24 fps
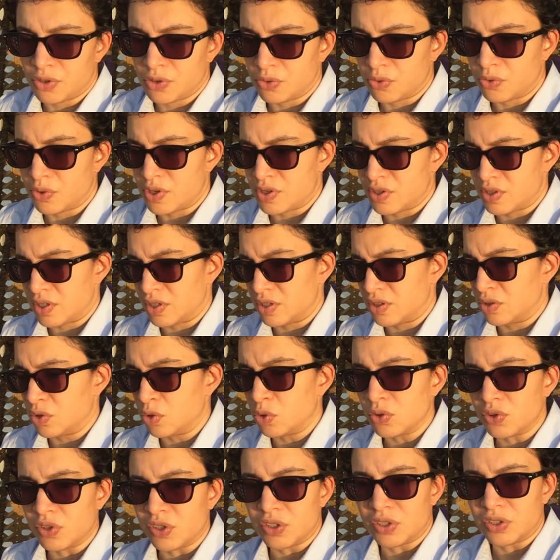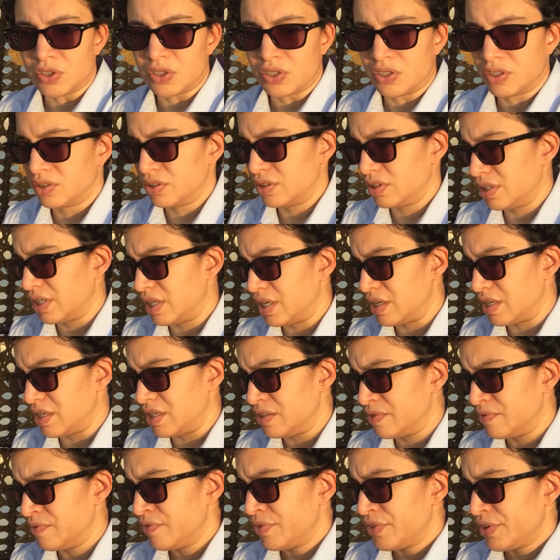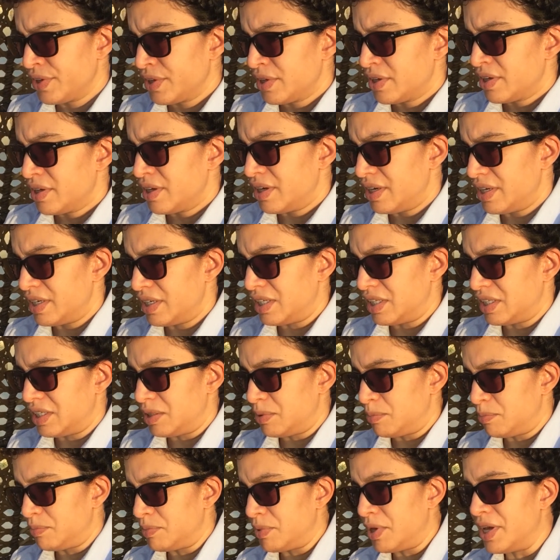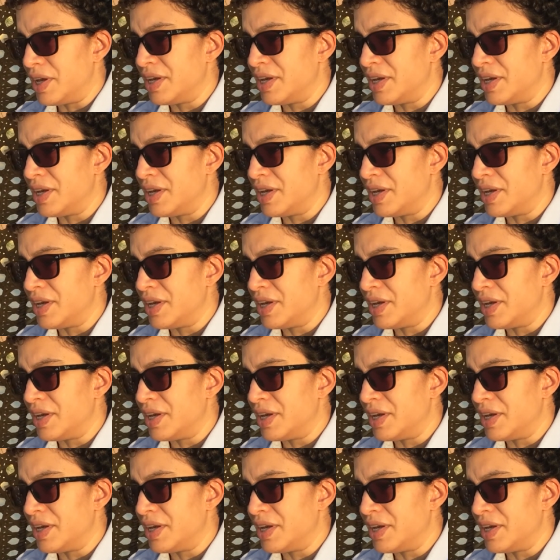who was an older lady. Um,